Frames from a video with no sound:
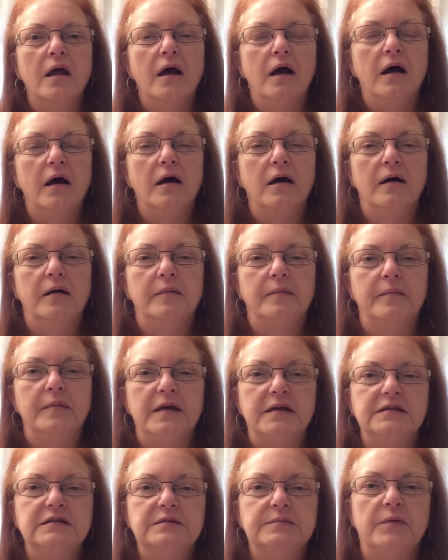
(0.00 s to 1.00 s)

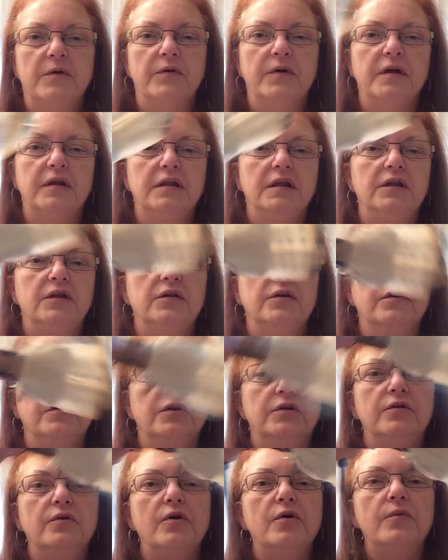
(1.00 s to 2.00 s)
as smoke, and then you're going
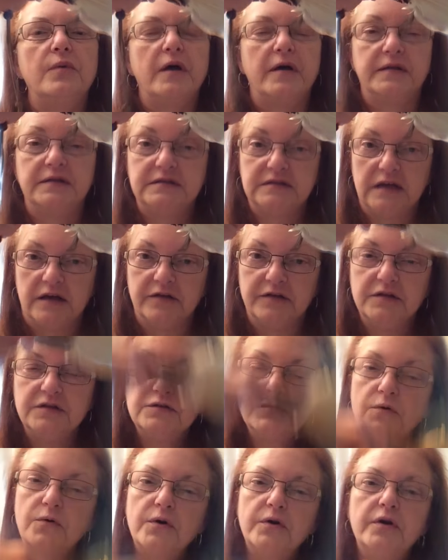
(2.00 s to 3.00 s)
to go around the southeast
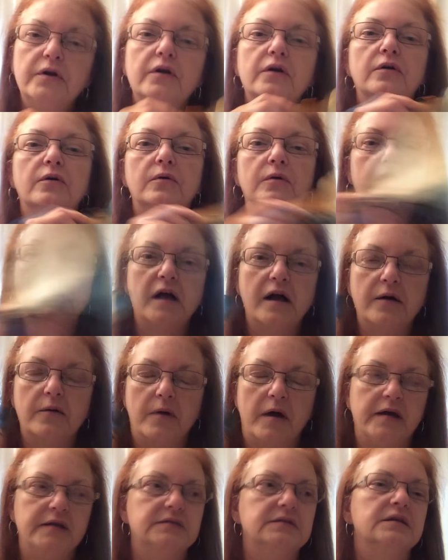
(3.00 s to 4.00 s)
corner, go
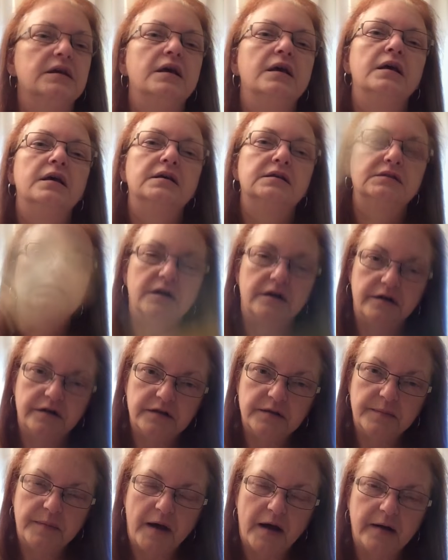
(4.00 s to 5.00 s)
clockwise. Start at
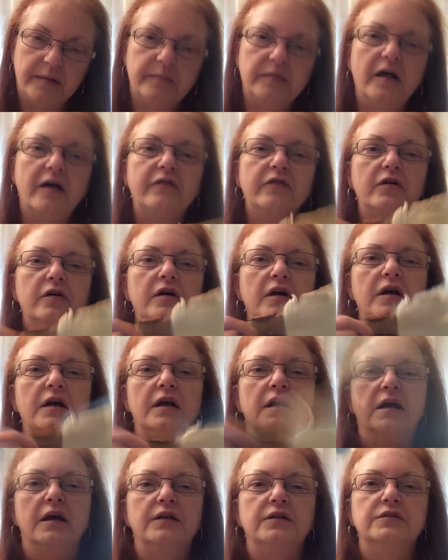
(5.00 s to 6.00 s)
the bottom level,
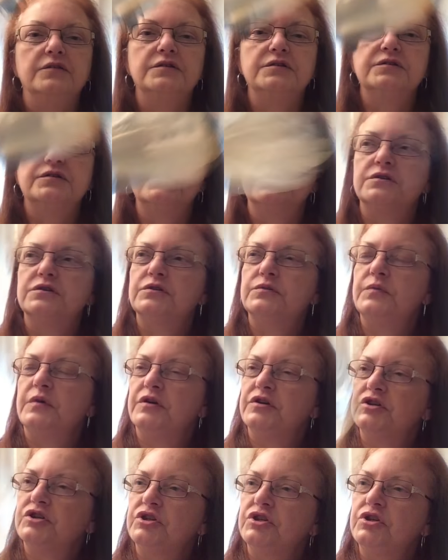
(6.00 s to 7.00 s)
and you're just going to
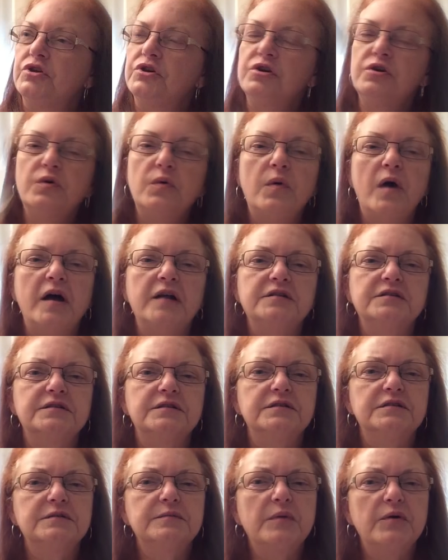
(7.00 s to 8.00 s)
swish. You're going to watch the
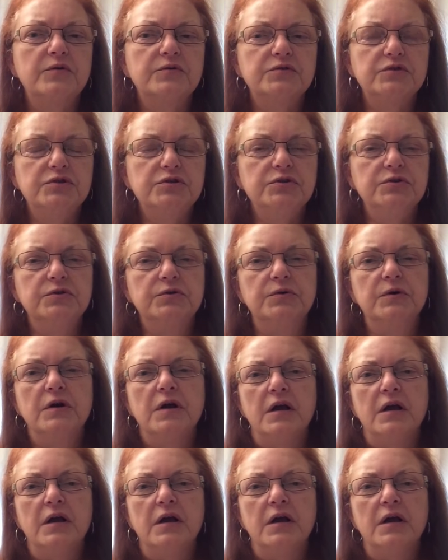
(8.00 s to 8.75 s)
smoke too.